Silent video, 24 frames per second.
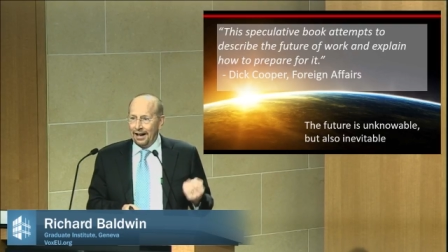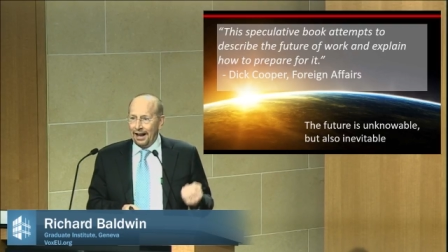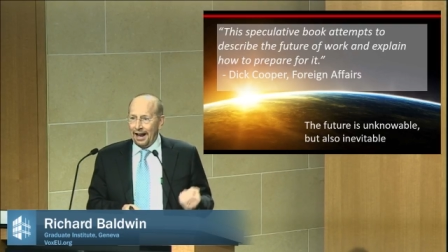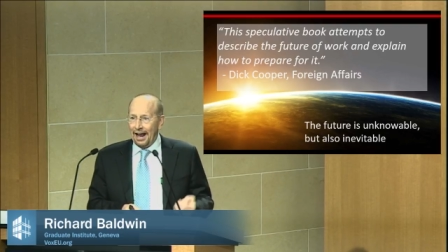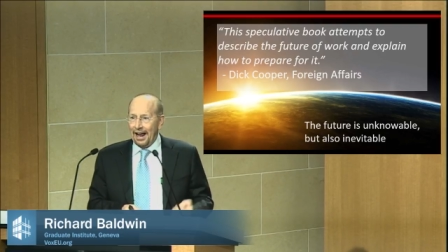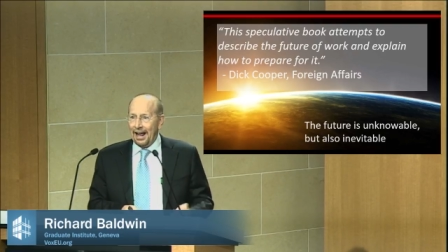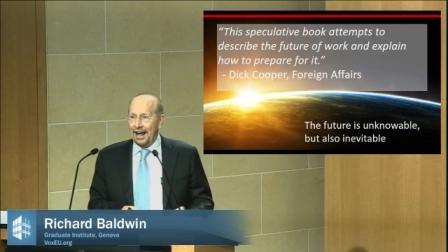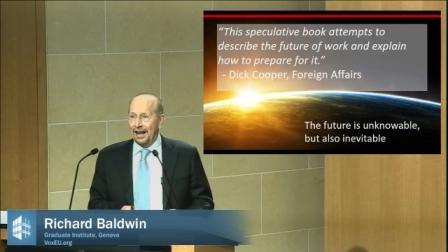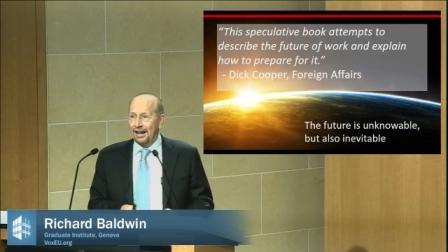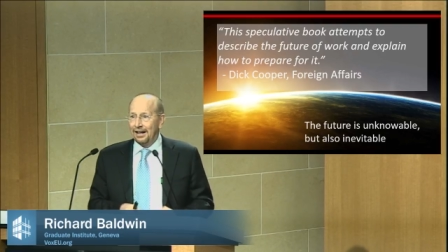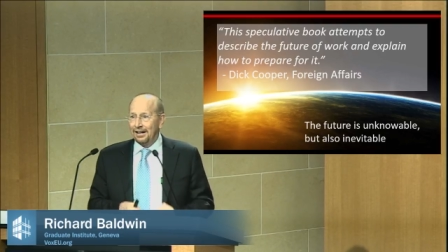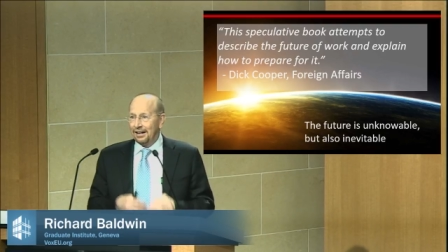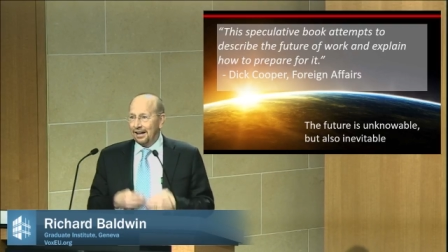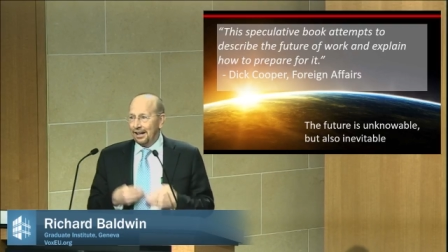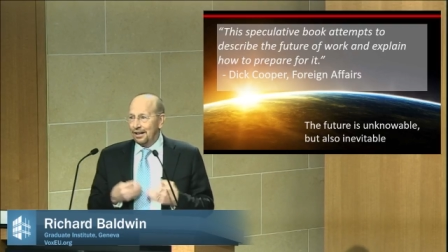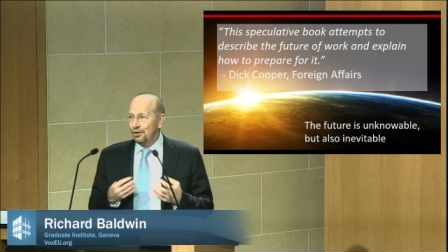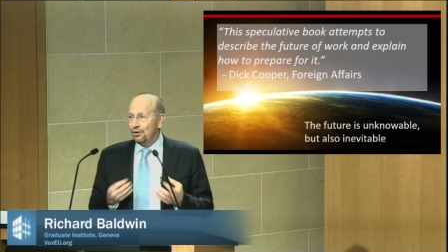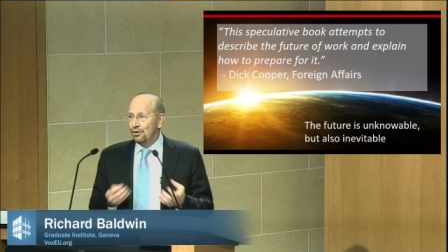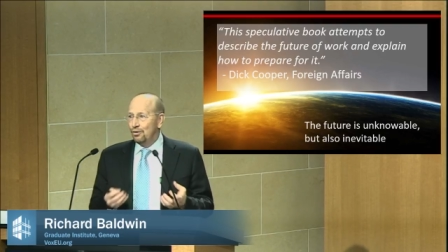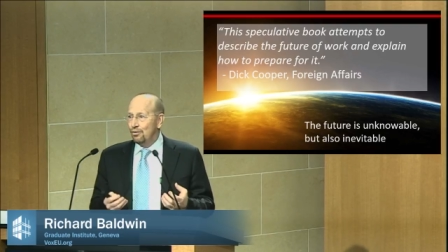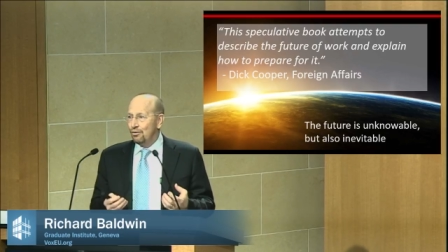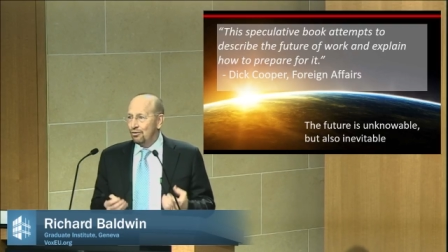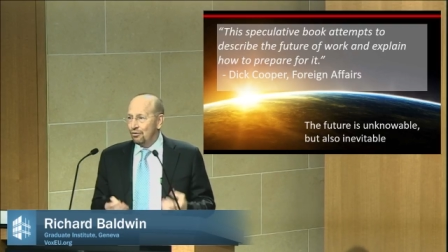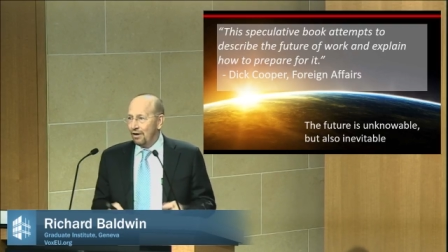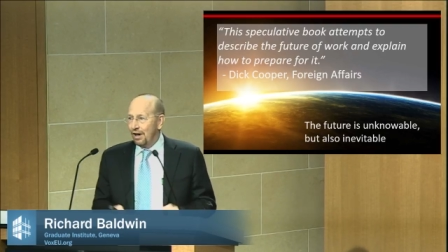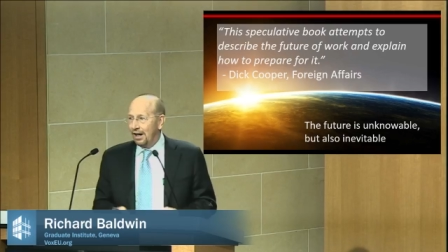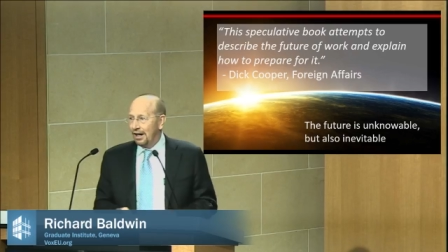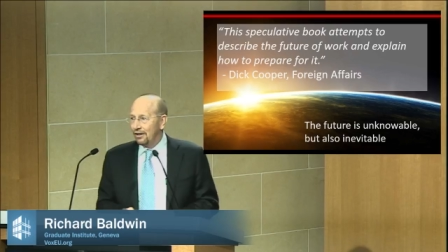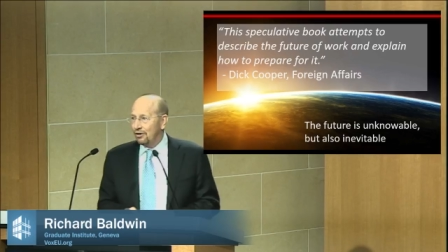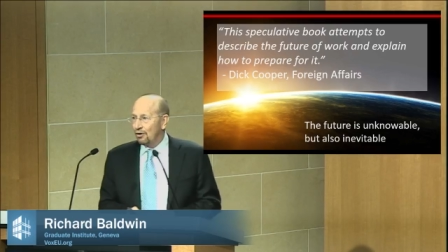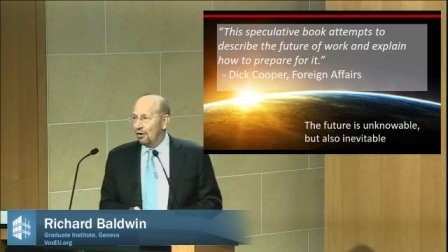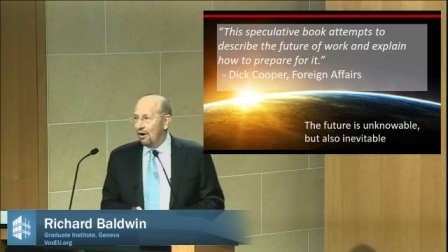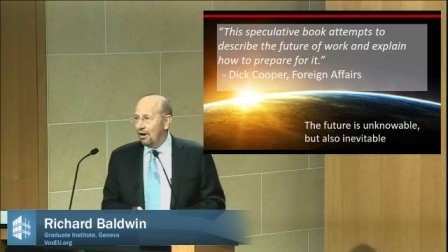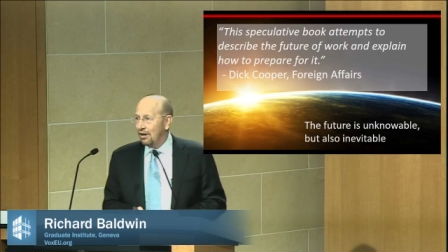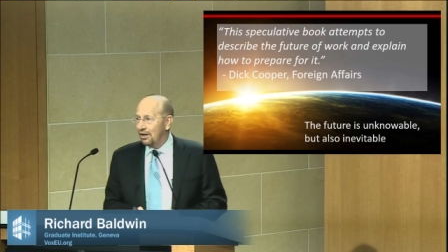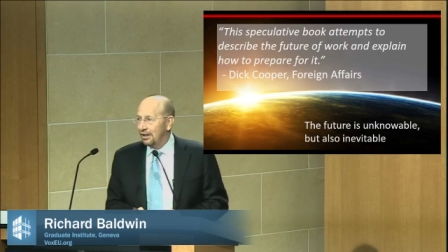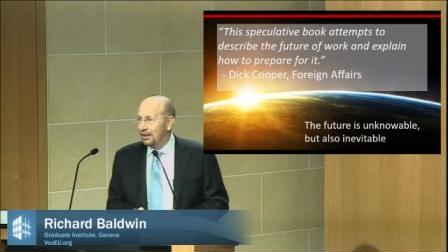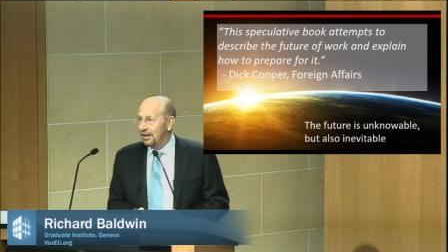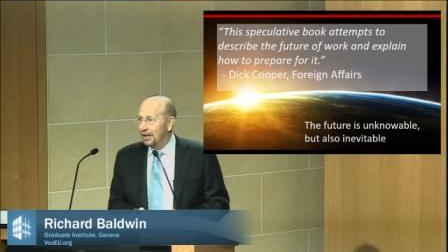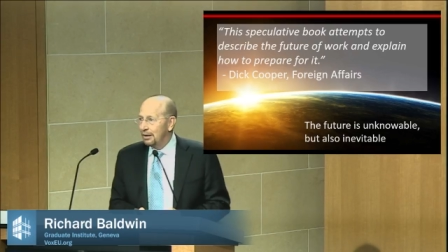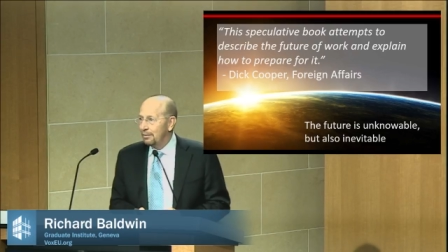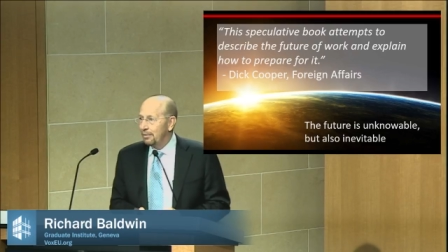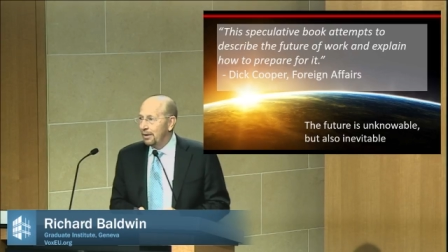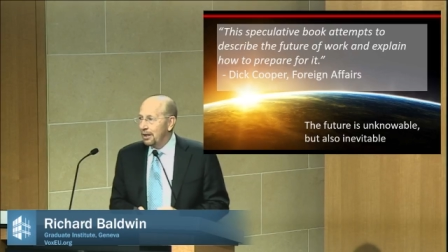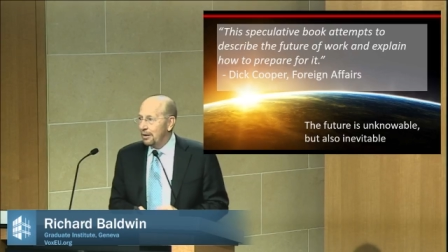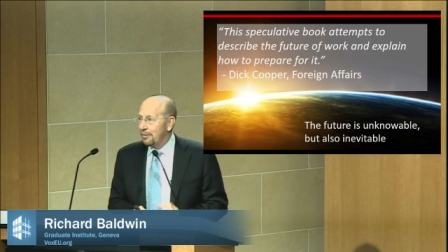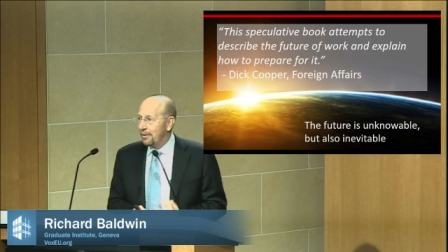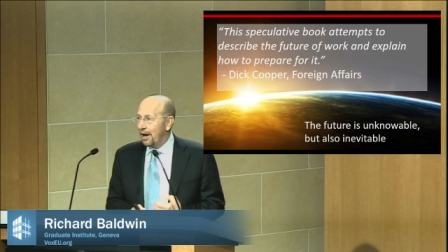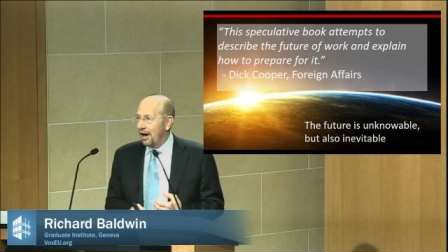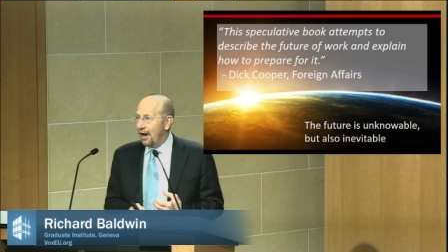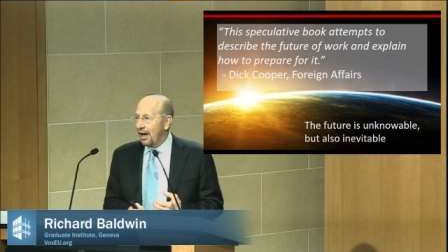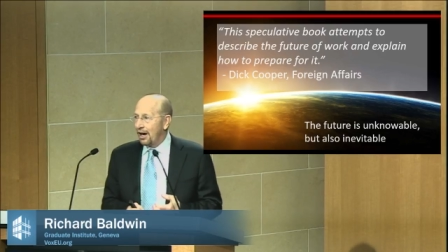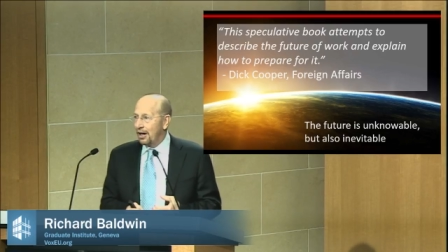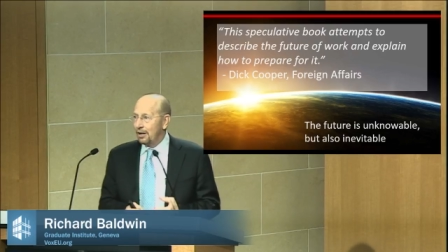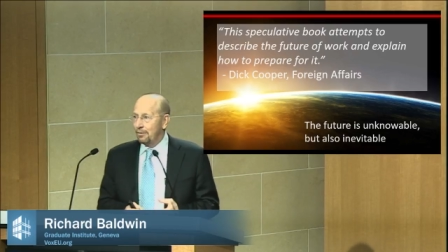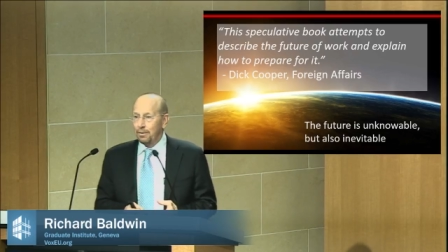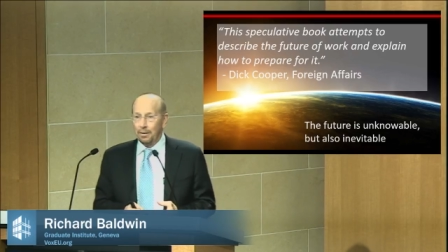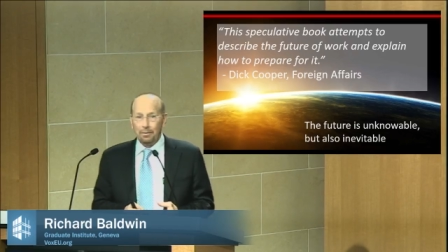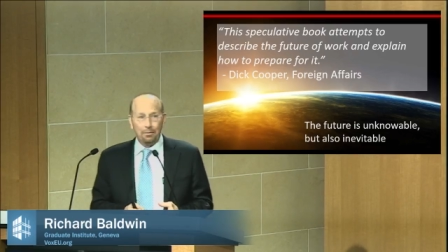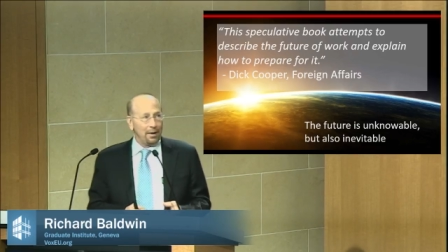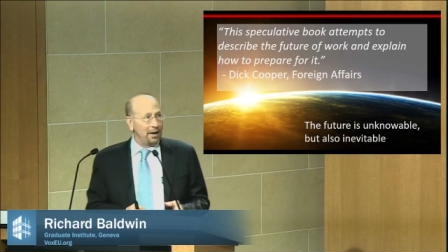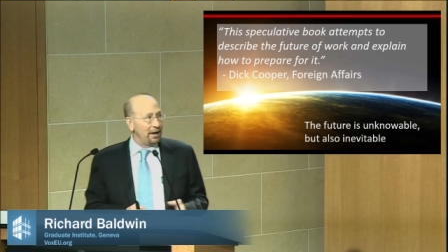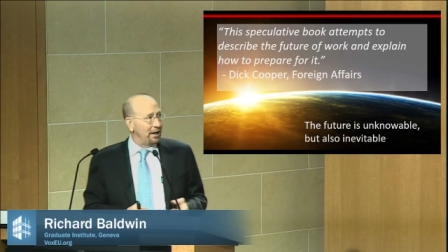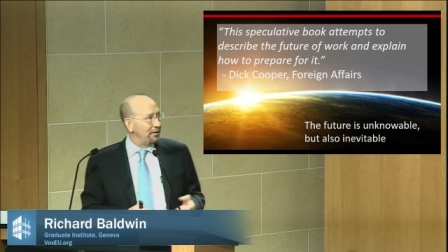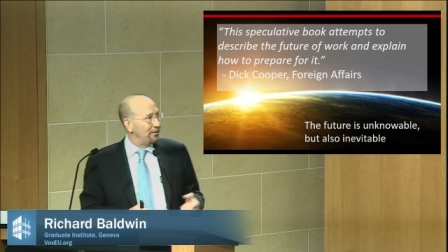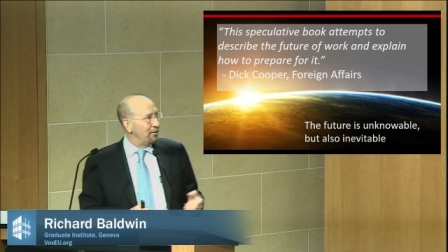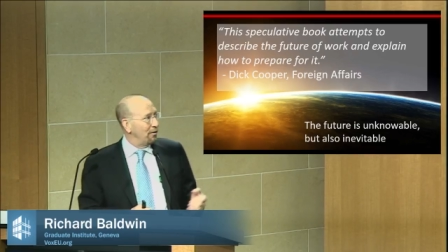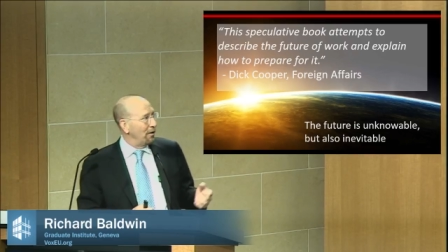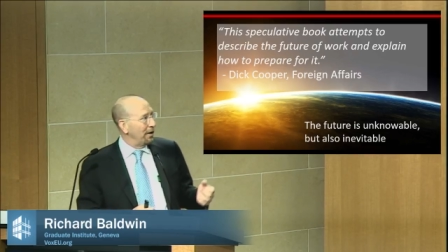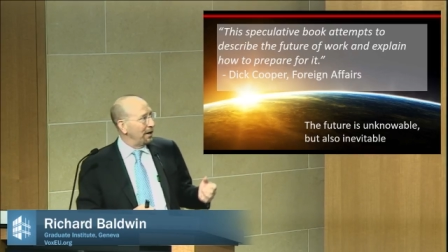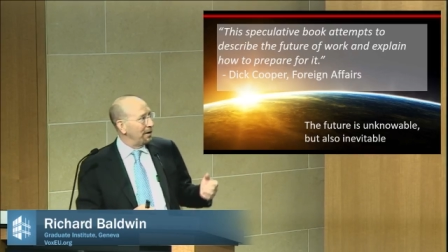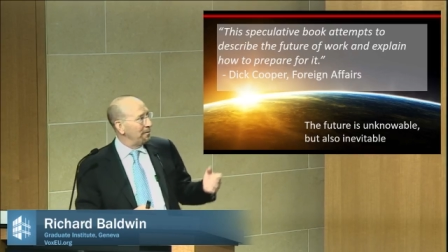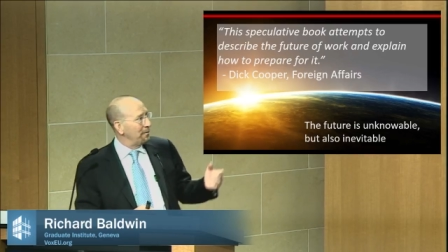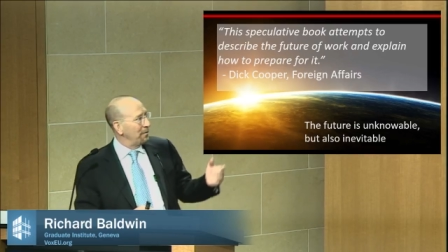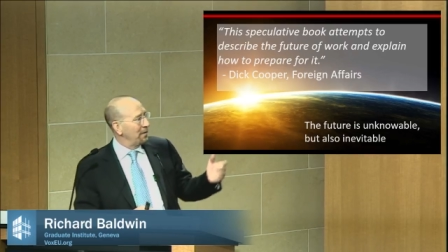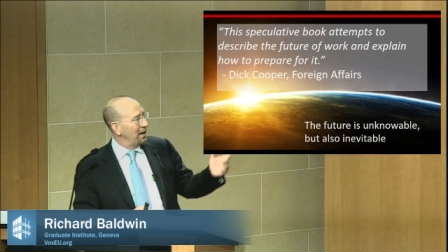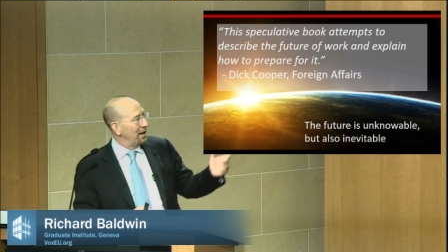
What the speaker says: And I do try and talk a little bit about how to prepare for it.